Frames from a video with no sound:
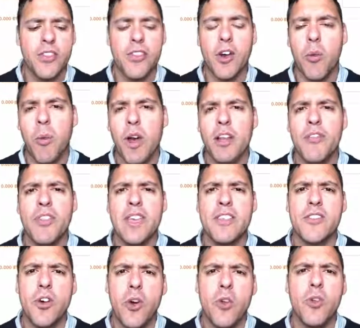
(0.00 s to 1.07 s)
that one of
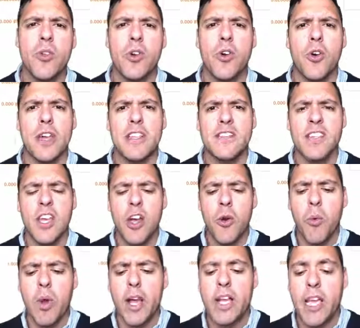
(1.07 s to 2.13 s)
these altcoins
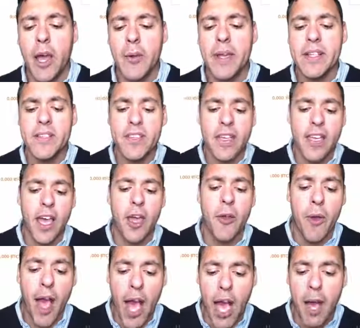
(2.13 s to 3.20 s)
were going to
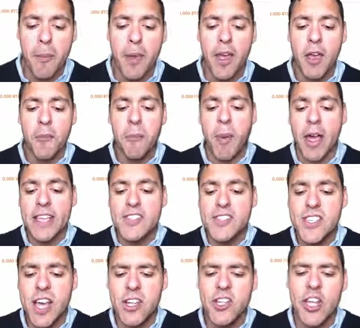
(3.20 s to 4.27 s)
go up by
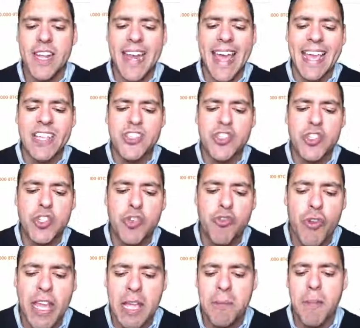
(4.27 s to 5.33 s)
such an
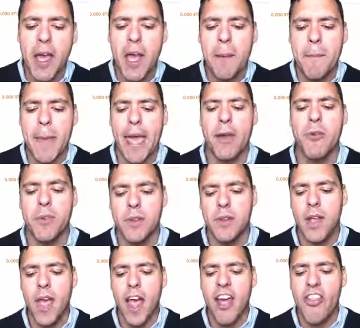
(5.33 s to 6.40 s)
extreme amount.
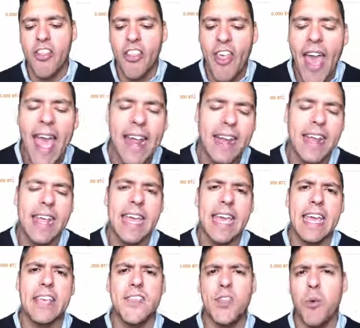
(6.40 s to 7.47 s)
And that
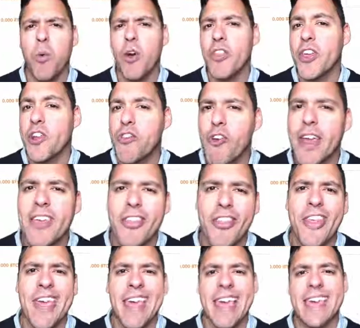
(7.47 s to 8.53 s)
is what the great
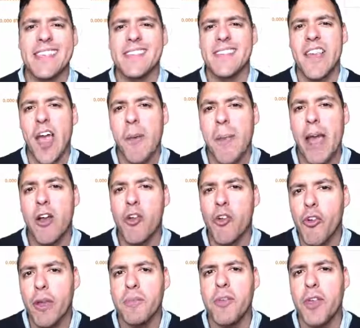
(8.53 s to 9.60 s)
thing is about
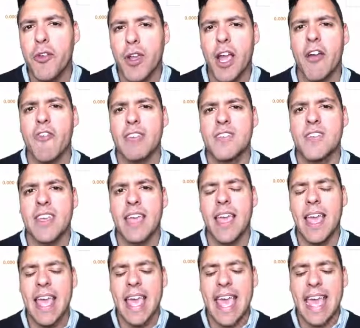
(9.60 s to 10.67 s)
cryptocurrency.
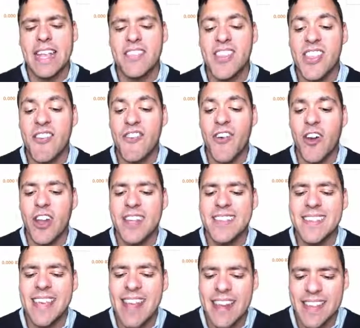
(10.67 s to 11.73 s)
It's the
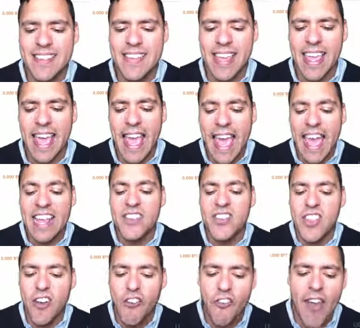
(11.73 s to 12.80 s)
volatility. It's
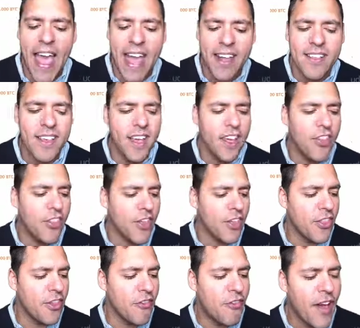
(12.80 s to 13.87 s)
the fact
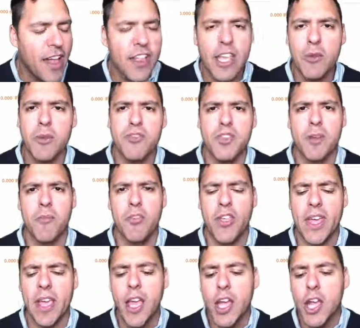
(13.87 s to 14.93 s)
that the value of
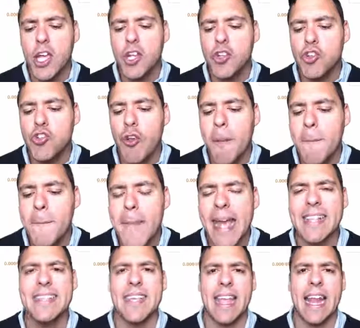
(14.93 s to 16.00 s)
something can
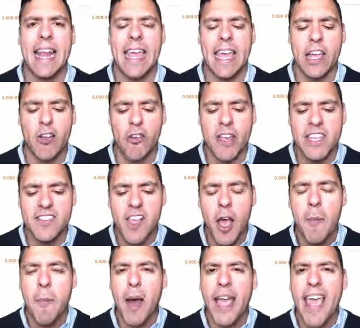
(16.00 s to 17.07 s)
dramatically increase
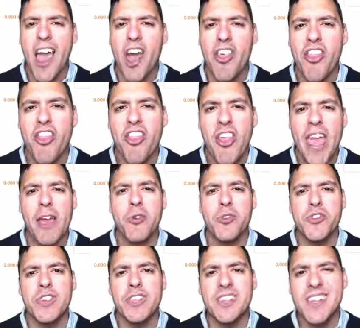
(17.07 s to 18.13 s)
by a
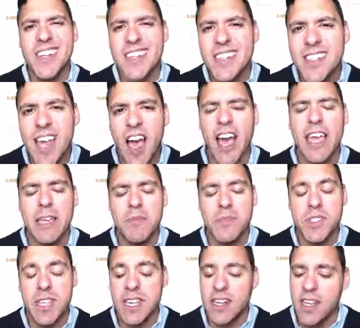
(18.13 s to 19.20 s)
thousand
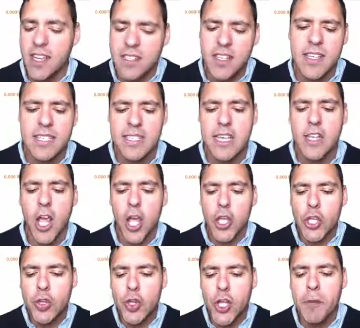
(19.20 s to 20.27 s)
times. And as I said,
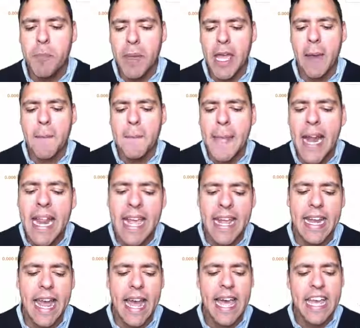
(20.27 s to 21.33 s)
you could be a
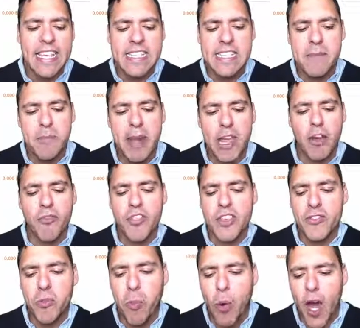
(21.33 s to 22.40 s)
millionaire simply off
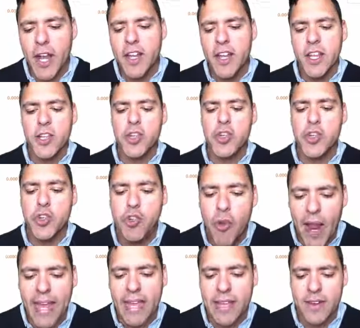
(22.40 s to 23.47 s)
this one
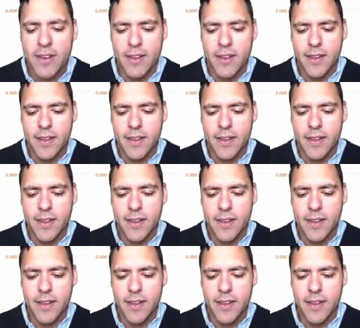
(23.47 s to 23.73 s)
trade.